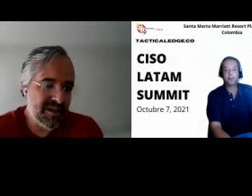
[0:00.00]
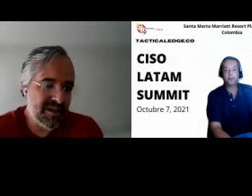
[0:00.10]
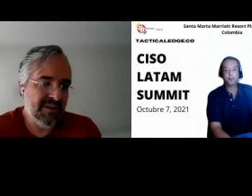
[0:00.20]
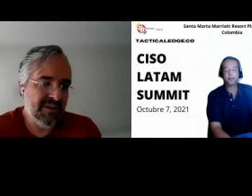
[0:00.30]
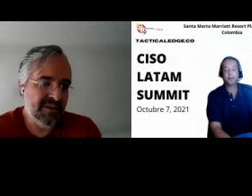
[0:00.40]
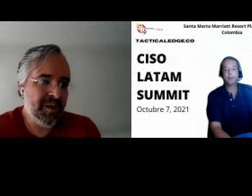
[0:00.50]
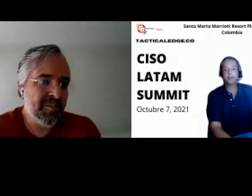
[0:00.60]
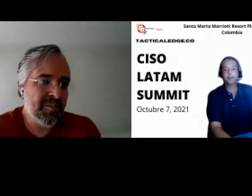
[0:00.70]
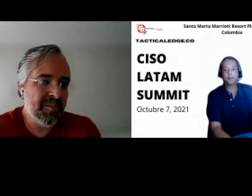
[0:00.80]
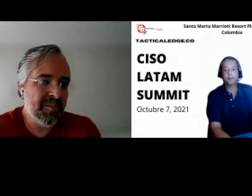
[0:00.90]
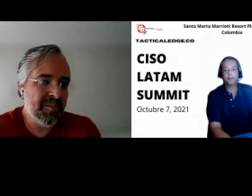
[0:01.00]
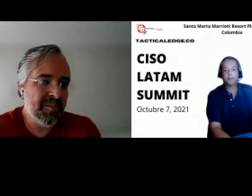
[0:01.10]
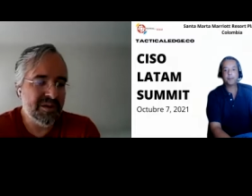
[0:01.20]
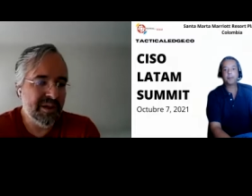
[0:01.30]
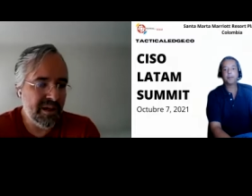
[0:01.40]
even if people
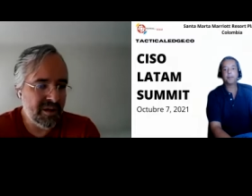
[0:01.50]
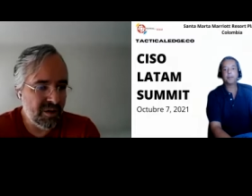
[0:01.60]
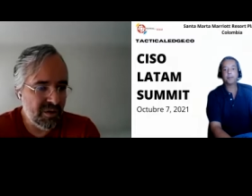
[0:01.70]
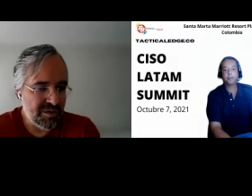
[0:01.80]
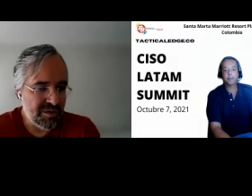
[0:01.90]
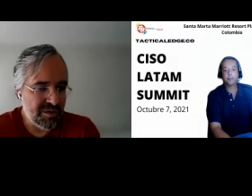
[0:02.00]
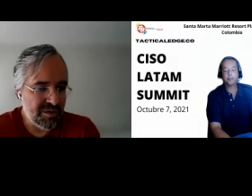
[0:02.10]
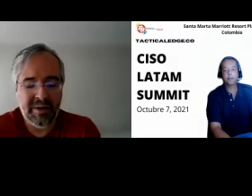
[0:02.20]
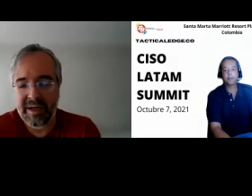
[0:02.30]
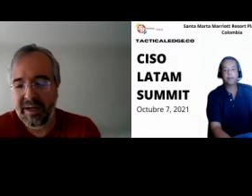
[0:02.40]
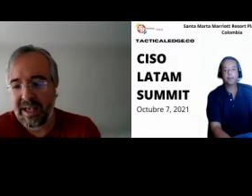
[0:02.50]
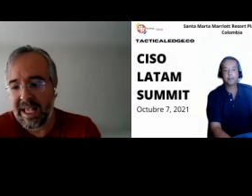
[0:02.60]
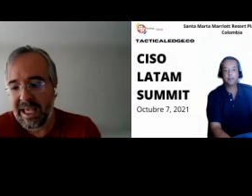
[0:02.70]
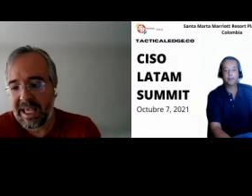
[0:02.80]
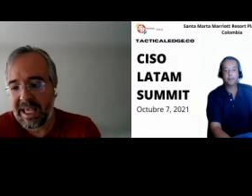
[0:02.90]
want to take it wholesale, right?
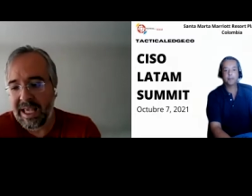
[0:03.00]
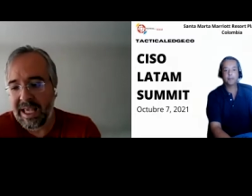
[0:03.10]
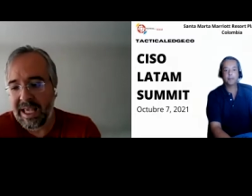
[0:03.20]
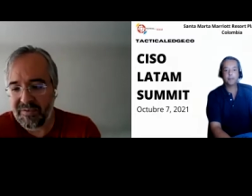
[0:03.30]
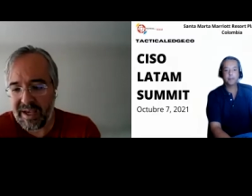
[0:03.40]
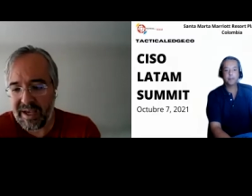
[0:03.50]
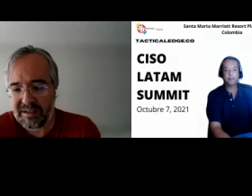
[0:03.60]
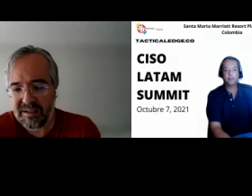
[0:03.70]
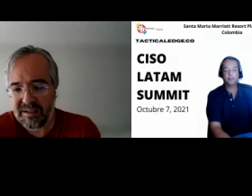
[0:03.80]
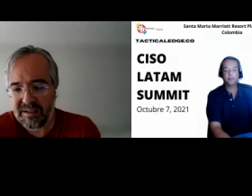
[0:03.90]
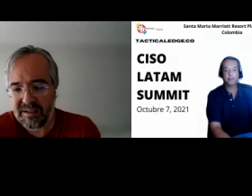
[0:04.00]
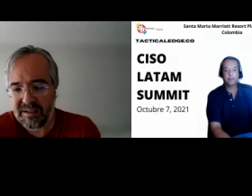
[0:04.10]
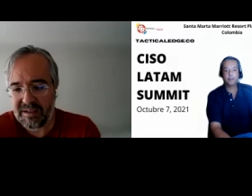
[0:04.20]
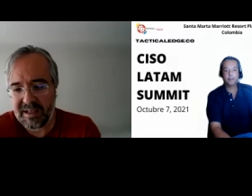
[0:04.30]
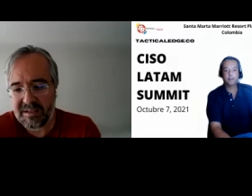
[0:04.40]
And the fact is
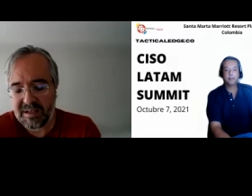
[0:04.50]
that